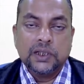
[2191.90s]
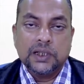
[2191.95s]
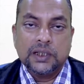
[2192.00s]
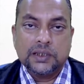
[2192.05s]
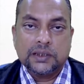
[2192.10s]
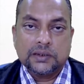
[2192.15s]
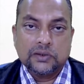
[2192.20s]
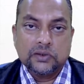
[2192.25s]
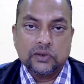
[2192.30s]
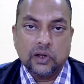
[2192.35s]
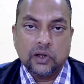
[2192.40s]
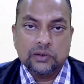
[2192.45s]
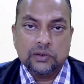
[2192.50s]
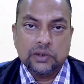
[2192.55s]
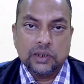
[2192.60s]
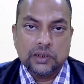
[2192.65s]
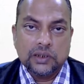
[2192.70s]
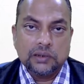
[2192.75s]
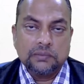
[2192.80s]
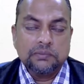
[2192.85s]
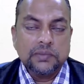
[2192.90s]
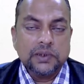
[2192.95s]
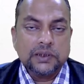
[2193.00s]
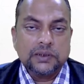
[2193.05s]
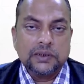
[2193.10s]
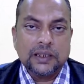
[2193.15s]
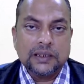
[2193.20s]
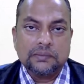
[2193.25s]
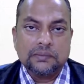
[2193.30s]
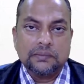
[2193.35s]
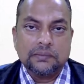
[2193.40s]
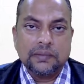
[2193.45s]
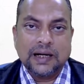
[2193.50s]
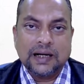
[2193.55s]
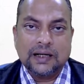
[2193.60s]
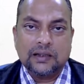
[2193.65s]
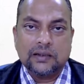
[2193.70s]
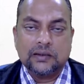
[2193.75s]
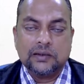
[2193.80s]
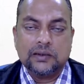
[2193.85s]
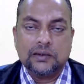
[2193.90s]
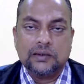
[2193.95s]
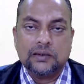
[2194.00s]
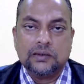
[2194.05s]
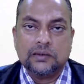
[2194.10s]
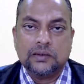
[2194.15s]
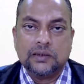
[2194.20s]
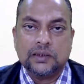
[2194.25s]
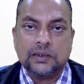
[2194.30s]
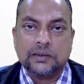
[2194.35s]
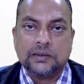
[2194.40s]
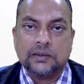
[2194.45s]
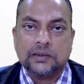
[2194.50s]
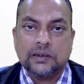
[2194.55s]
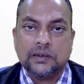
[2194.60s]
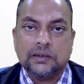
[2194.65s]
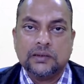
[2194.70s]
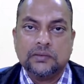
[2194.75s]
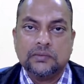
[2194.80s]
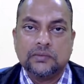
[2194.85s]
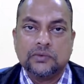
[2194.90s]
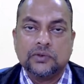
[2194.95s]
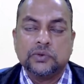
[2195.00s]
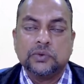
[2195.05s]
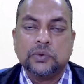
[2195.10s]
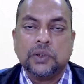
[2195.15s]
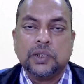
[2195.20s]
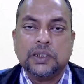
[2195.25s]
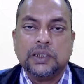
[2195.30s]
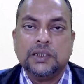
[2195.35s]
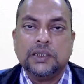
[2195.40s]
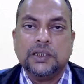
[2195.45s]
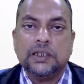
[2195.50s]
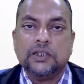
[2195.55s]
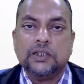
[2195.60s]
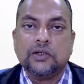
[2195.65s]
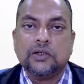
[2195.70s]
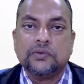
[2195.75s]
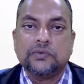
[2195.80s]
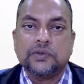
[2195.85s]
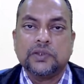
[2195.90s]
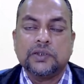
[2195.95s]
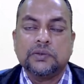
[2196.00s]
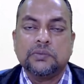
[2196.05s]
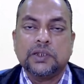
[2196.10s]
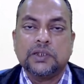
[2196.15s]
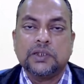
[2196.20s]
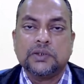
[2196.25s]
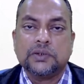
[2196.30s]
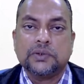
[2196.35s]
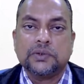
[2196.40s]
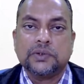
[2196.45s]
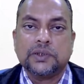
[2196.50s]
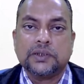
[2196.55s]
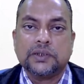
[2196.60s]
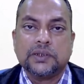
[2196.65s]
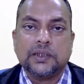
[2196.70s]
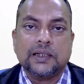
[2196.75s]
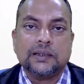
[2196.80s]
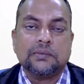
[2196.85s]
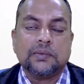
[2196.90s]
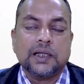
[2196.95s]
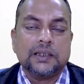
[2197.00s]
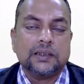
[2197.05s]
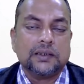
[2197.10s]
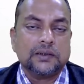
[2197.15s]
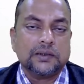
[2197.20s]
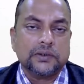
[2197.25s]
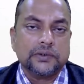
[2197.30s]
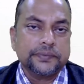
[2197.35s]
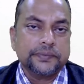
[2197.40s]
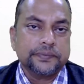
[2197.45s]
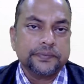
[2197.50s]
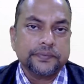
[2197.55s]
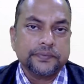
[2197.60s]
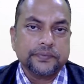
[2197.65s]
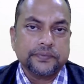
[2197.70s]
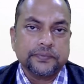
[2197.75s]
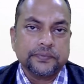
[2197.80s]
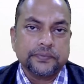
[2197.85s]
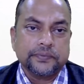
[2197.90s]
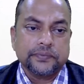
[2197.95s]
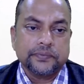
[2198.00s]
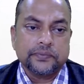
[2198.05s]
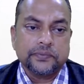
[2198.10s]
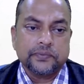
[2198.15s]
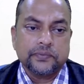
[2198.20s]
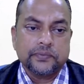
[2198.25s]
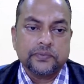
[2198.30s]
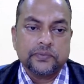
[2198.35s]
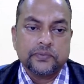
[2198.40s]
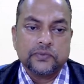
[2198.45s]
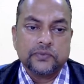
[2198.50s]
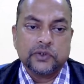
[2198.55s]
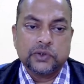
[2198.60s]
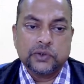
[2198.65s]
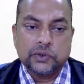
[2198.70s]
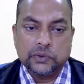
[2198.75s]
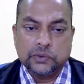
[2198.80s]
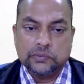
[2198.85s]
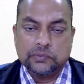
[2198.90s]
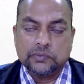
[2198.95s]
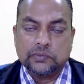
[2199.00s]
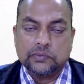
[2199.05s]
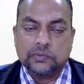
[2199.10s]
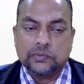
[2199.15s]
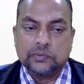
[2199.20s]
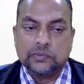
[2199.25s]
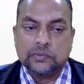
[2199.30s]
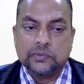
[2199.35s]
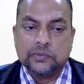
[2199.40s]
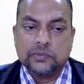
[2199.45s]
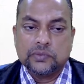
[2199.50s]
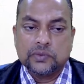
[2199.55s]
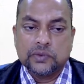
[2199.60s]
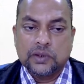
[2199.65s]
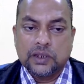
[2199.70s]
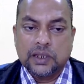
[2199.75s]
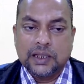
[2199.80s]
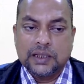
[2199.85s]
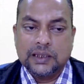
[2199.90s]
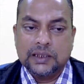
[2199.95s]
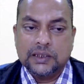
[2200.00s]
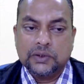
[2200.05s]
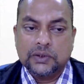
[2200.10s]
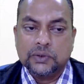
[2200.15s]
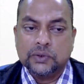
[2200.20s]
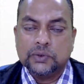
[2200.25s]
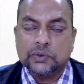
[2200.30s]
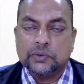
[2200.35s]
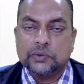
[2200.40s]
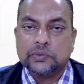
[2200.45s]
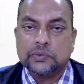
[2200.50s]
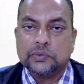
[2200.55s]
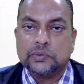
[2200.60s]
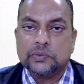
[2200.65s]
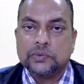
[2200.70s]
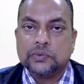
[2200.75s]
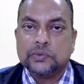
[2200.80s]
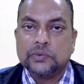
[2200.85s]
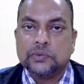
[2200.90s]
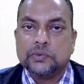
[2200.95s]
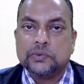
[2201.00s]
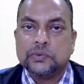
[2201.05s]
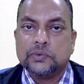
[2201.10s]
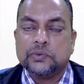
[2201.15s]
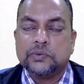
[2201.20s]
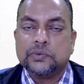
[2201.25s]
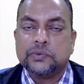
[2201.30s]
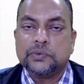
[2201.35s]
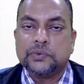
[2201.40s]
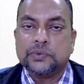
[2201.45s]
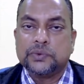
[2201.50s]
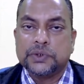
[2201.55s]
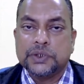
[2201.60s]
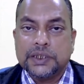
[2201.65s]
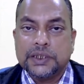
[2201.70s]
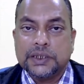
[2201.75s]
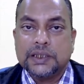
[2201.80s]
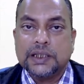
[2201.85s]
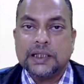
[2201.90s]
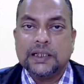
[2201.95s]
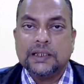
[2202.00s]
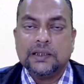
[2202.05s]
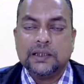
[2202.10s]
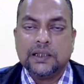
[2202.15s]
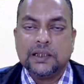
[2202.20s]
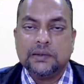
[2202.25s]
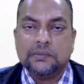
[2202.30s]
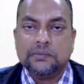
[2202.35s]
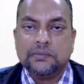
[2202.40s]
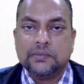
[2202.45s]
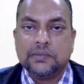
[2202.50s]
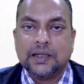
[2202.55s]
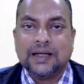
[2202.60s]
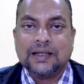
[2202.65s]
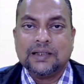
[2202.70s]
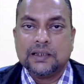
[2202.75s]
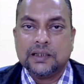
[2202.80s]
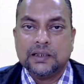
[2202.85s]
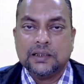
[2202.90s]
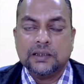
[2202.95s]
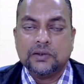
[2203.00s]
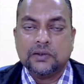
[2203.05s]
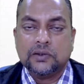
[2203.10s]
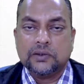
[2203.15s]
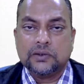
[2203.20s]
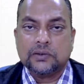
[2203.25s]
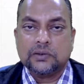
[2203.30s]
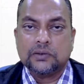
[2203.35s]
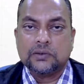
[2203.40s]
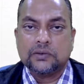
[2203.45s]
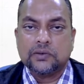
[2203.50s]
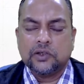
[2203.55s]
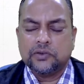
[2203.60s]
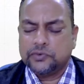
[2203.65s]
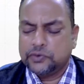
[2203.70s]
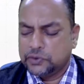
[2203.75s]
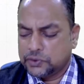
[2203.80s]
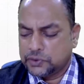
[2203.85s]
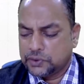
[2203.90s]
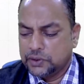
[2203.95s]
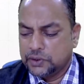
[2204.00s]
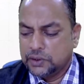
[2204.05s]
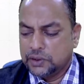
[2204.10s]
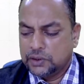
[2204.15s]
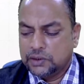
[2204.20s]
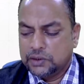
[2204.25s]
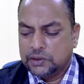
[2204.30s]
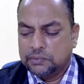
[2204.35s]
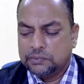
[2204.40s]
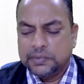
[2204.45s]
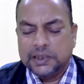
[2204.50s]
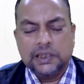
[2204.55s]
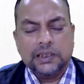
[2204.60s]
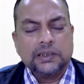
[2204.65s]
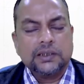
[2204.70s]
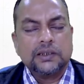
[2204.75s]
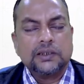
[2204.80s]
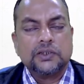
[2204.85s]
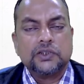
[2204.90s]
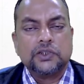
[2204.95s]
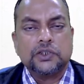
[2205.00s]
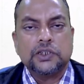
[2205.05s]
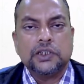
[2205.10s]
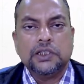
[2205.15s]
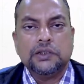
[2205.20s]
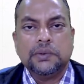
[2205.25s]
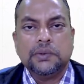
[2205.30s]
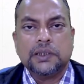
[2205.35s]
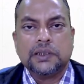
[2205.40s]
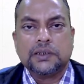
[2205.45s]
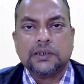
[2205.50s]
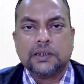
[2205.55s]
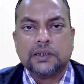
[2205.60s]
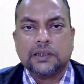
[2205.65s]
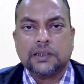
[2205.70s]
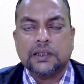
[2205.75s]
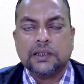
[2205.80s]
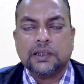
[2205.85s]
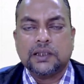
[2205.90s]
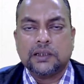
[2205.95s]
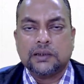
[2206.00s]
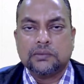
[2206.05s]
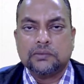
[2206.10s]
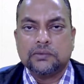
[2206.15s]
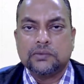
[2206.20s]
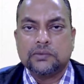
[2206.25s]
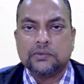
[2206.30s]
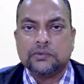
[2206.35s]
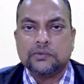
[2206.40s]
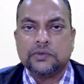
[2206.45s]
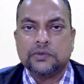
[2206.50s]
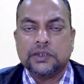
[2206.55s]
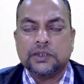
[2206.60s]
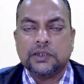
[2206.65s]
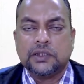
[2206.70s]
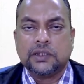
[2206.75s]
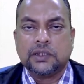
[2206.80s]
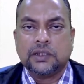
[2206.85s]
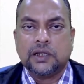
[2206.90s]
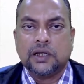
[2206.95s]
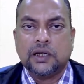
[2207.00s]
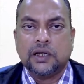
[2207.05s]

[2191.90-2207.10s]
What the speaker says: It's not the numbers that matter, it's the quality of the human resources that matters. So I need to retain them at any cost. Of course, many such debates are there whether